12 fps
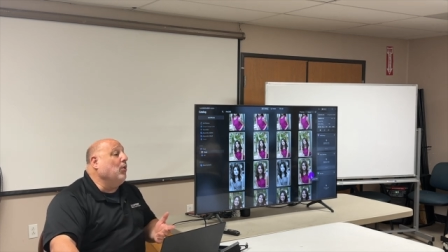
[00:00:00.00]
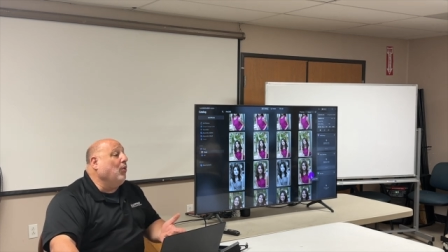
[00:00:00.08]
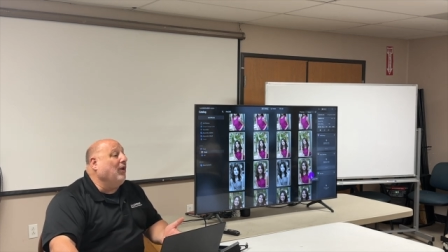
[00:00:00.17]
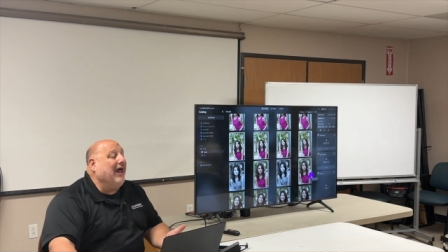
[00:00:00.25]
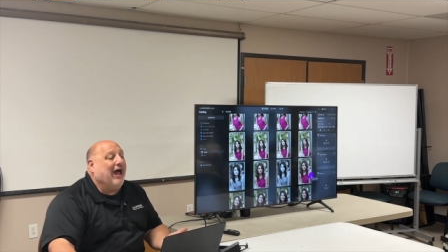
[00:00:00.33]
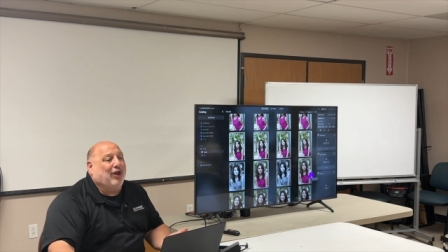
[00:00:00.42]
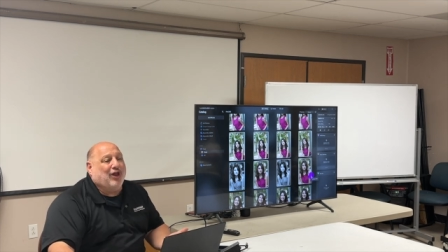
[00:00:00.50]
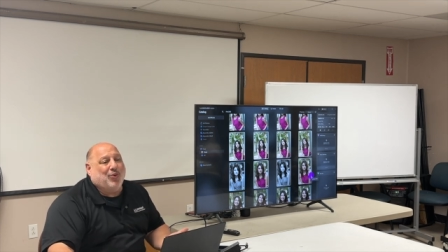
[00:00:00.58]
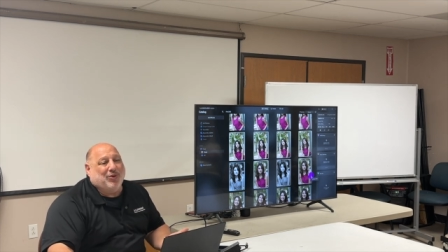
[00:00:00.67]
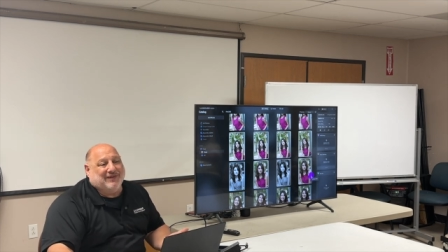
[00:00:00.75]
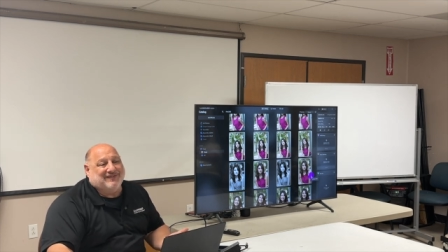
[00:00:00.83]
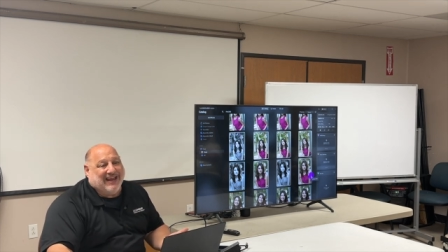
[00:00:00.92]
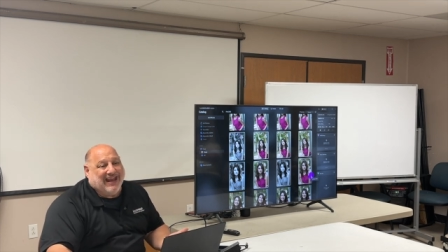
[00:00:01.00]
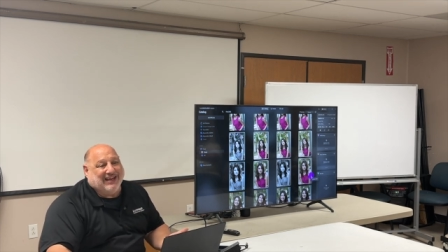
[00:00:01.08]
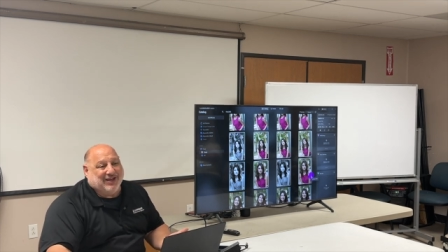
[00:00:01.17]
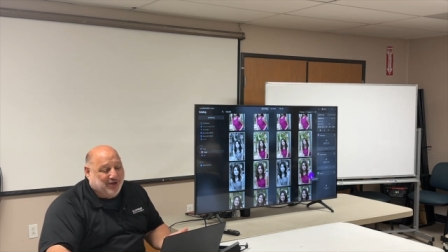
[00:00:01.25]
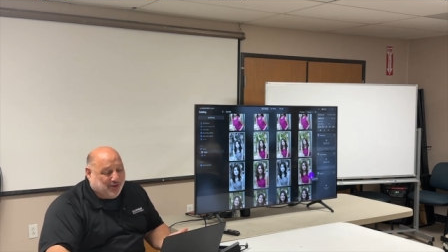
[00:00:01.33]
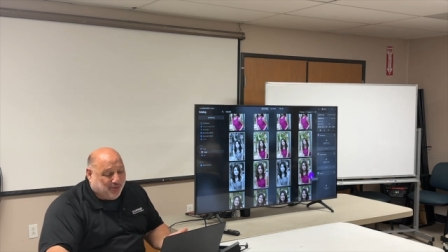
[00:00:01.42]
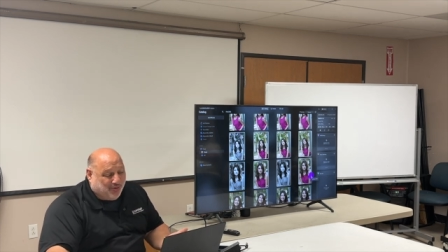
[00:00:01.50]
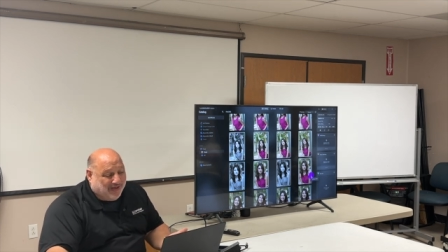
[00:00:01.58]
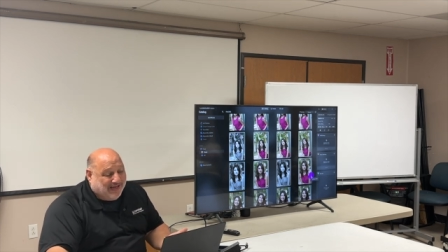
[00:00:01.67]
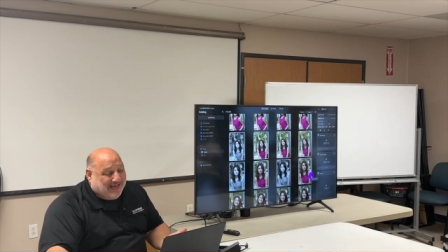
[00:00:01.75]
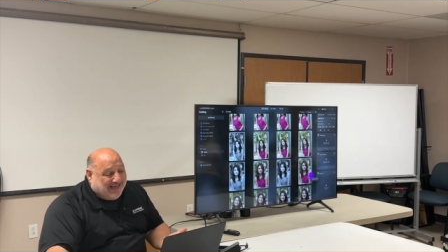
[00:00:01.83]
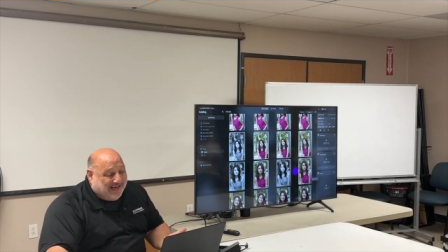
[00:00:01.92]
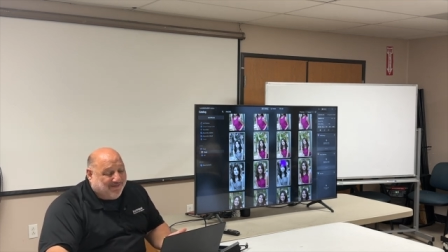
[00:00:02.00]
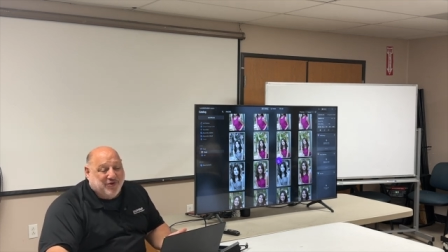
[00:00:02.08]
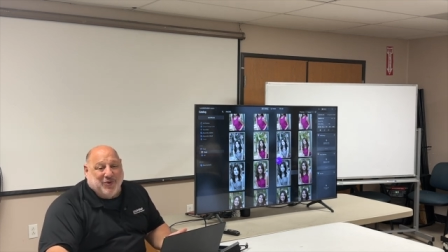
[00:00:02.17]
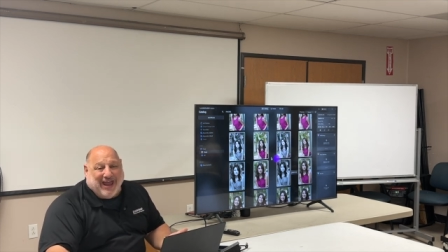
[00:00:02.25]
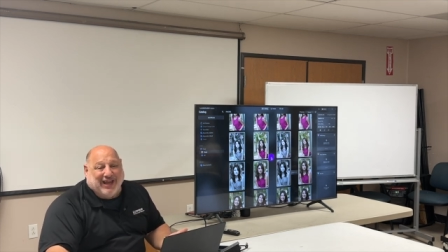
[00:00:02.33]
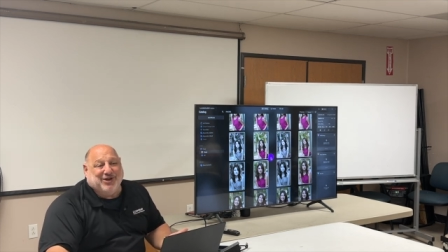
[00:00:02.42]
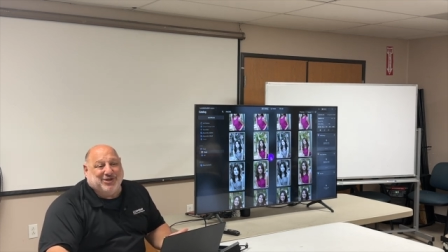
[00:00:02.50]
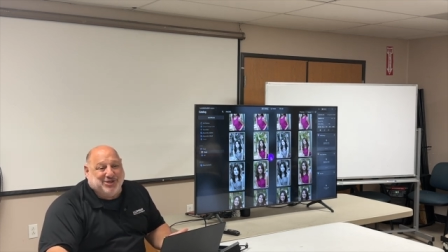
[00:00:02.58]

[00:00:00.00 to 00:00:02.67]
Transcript: Well, how long would it have taken you if you had to